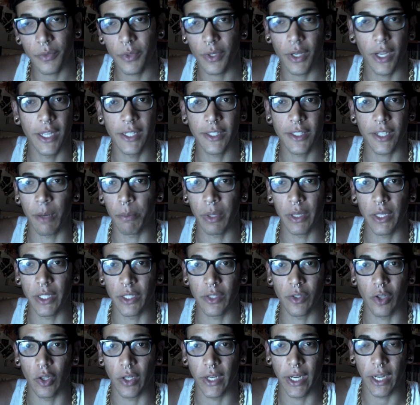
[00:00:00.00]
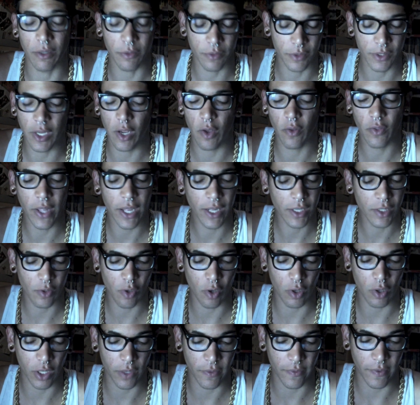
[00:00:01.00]
it's completely sold out, so that's
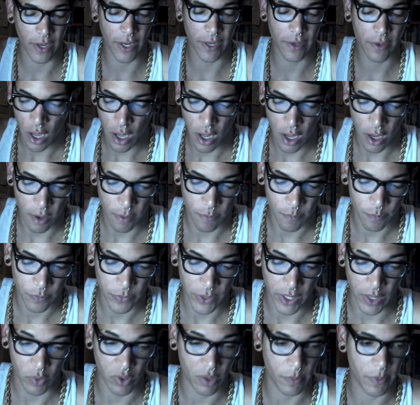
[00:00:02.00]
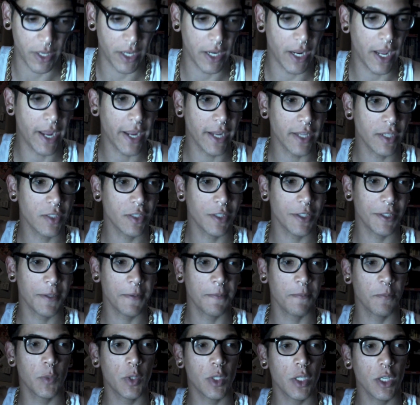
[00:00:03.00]
totally fine. It would have been nice
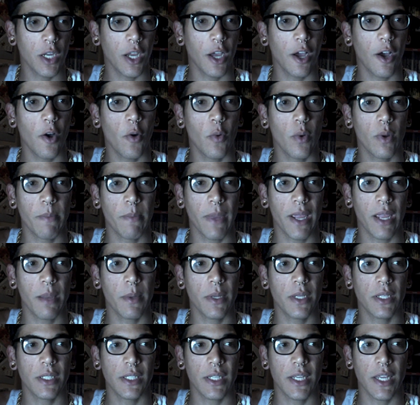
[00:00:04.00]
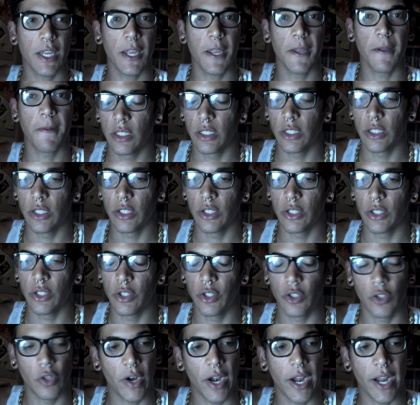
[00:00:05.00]
to go and maybe see
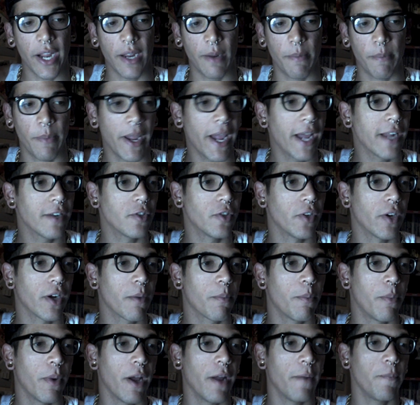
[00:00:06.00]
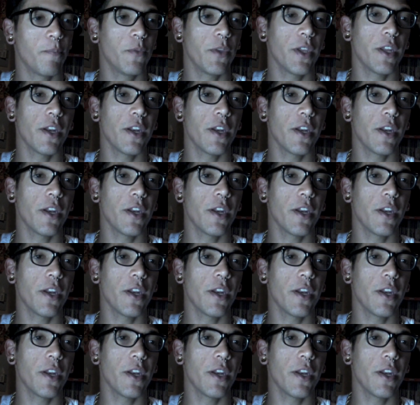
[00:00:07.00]
Dre and Patrick, but you